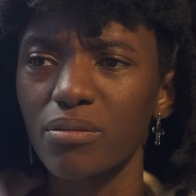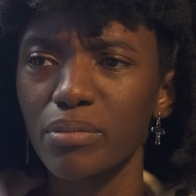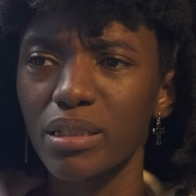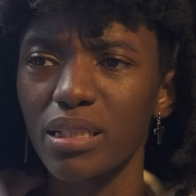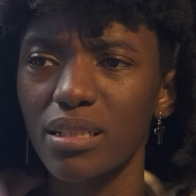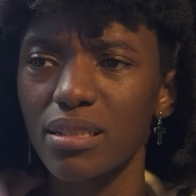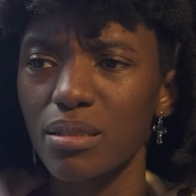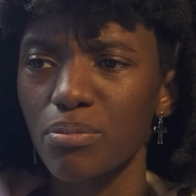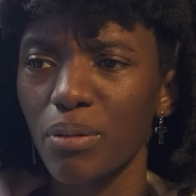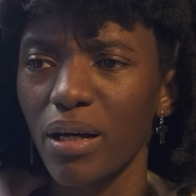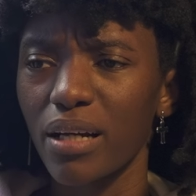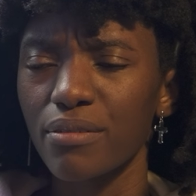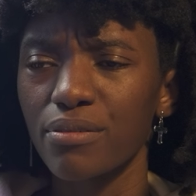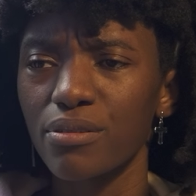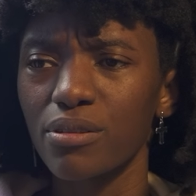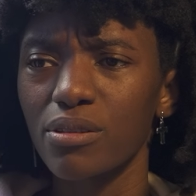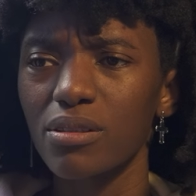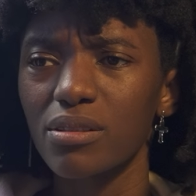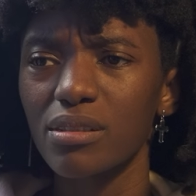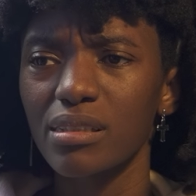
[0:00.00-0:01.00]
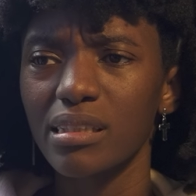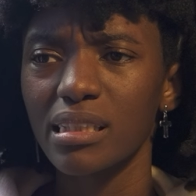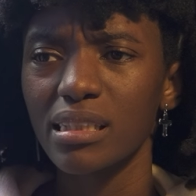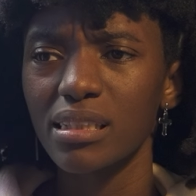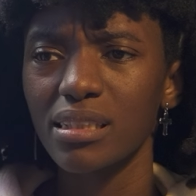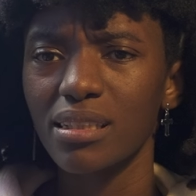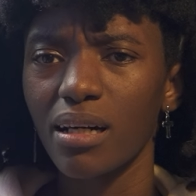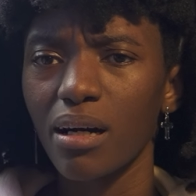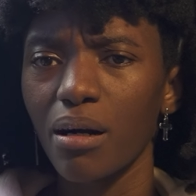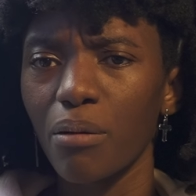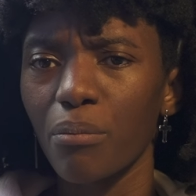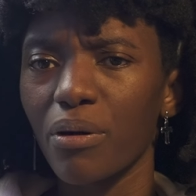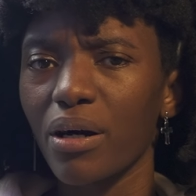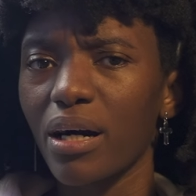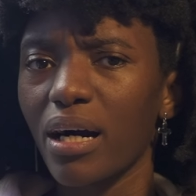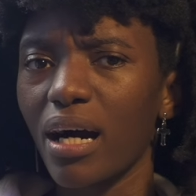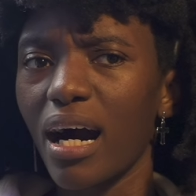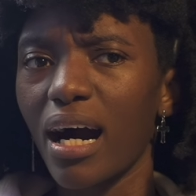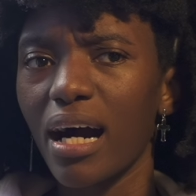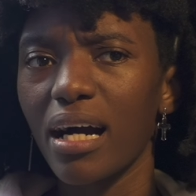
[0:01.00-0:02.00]
being spiteful,
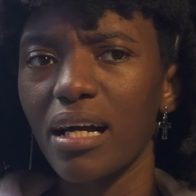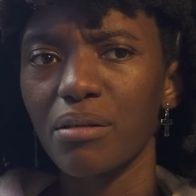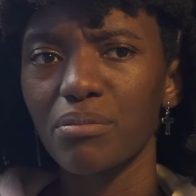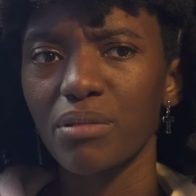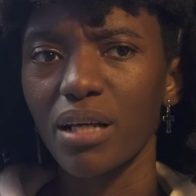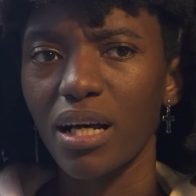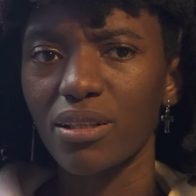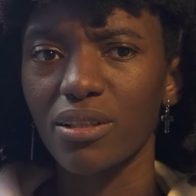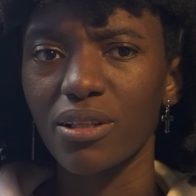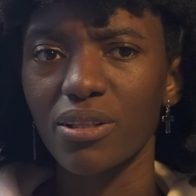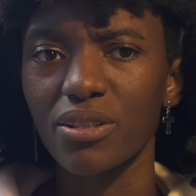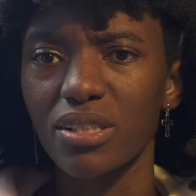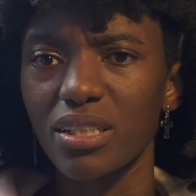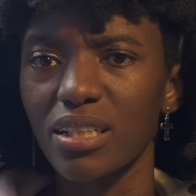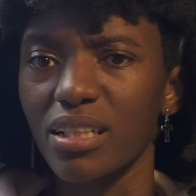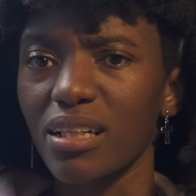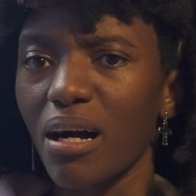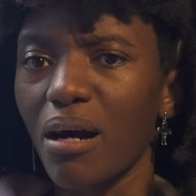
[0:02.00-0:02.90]
but I am not 13.